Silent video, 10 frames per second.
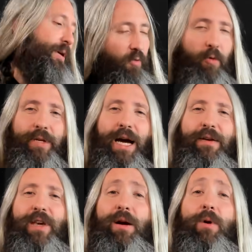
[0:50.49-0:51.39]
Before we
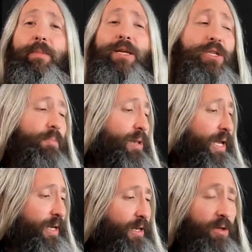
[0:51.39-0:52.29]
dive in, I wanna mention I'm
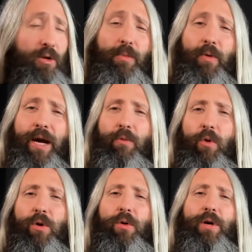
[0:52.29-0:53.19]
playing an Alumorite
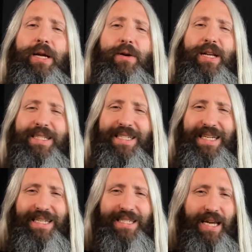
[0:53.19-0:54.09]
Warlord here in
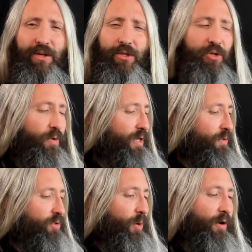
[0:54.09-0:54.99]
C standard tuning
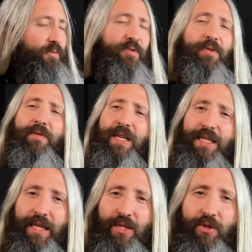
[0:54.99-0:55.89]
with 12 to
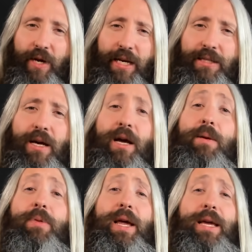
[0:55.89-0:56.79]
56 strings,
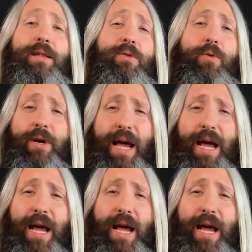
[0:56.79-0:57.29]
playing through